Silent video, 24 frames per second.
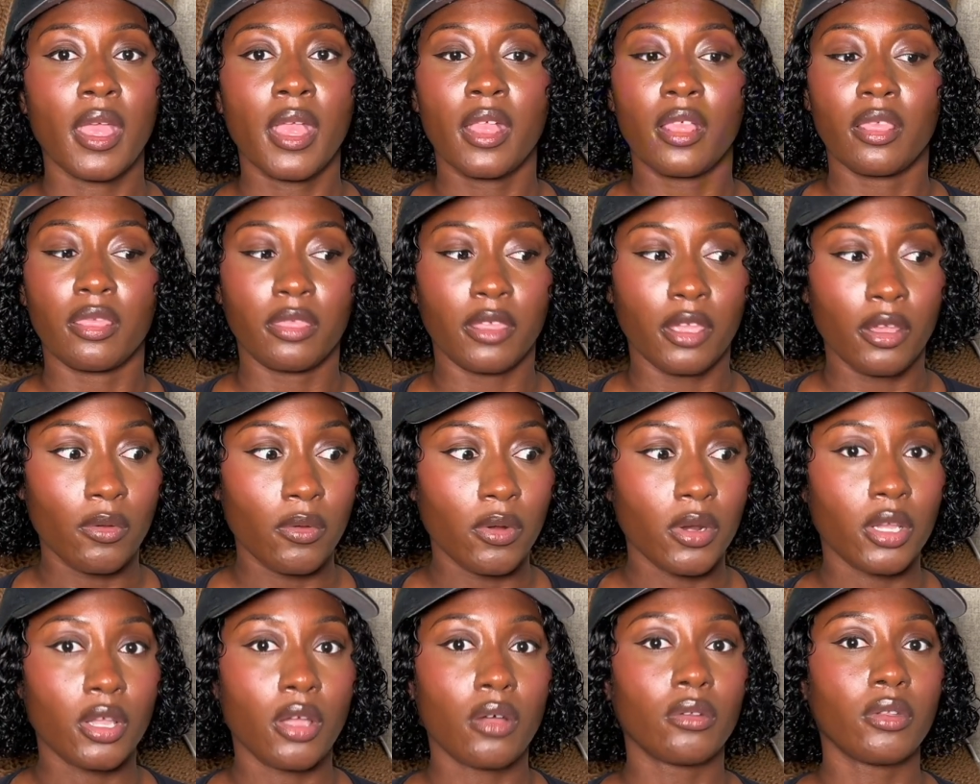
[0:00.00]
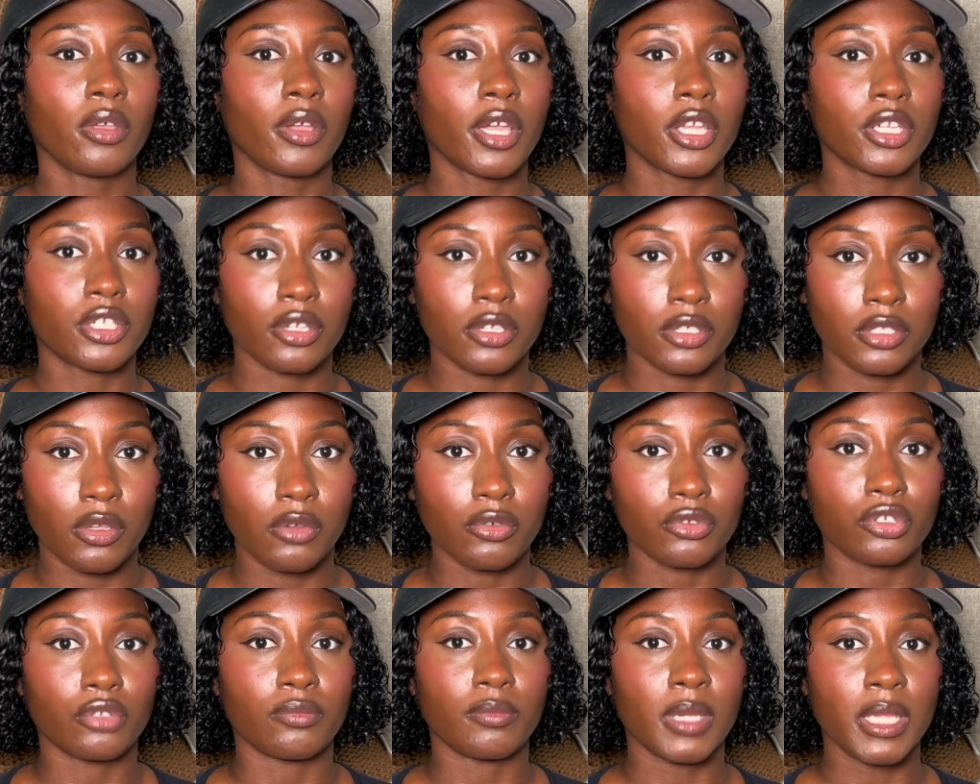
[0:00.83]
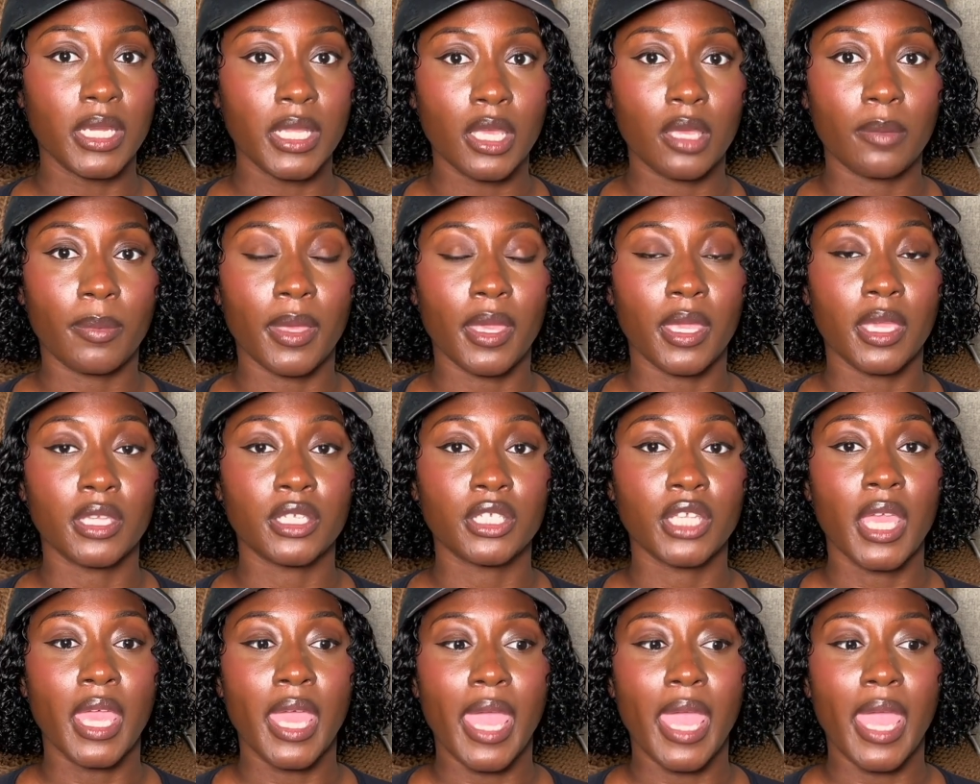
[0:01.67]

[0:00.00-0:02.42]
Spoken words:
they're going to go look at your social media page.